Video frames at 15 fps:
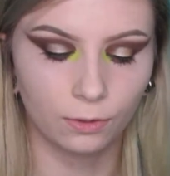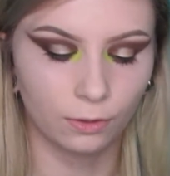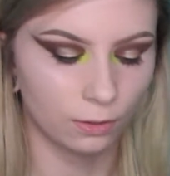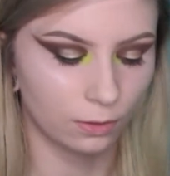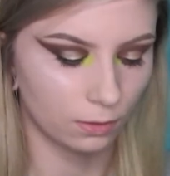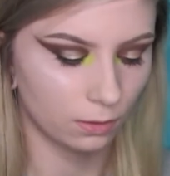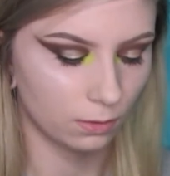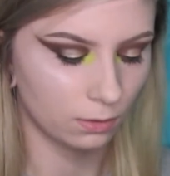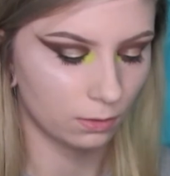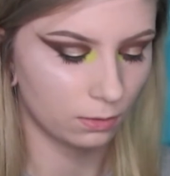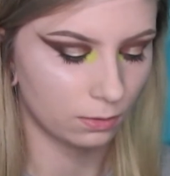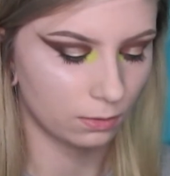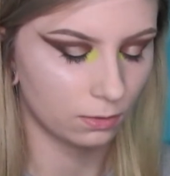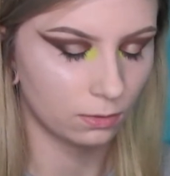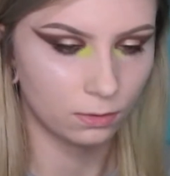our
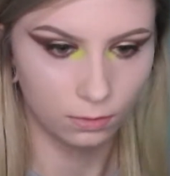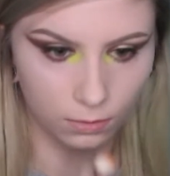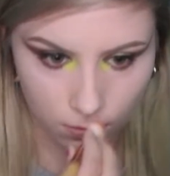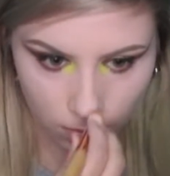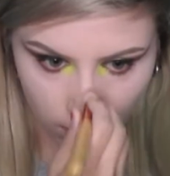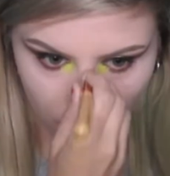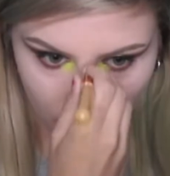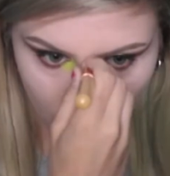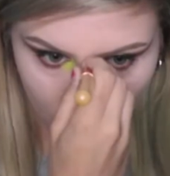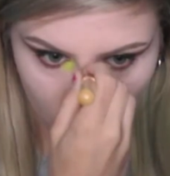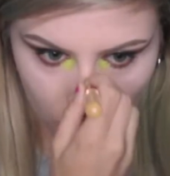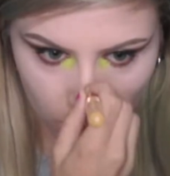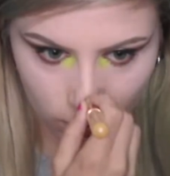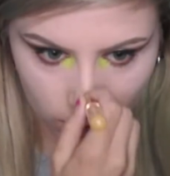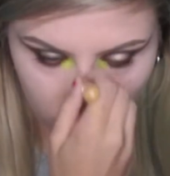
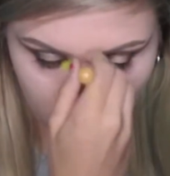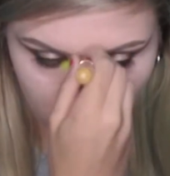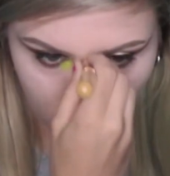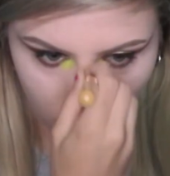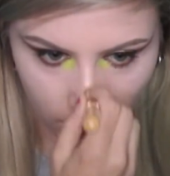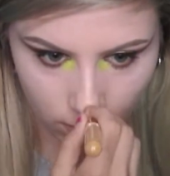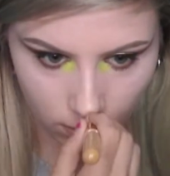nose.